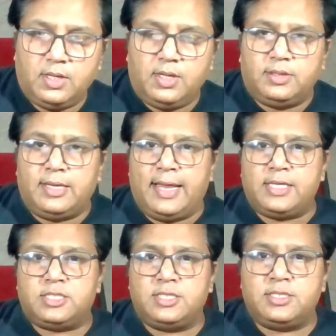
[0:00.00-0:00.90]
The
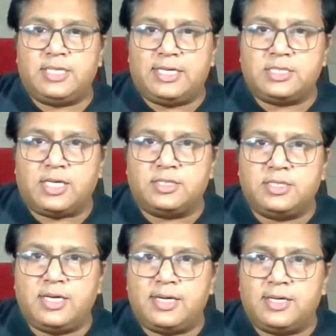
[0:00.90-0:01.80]
next is that is
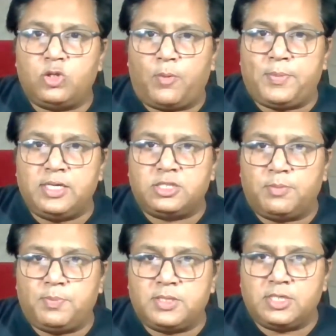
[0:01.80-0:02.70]
considered under the operating
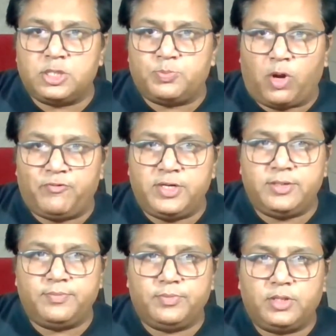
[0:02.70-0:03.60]
surplus is profit.
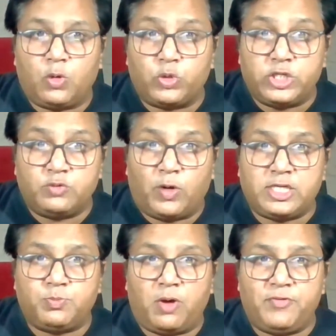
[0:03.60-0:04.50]
The question is, what
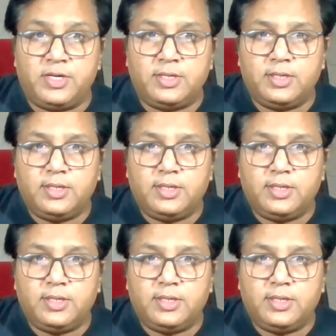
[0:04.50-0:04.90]
is profit?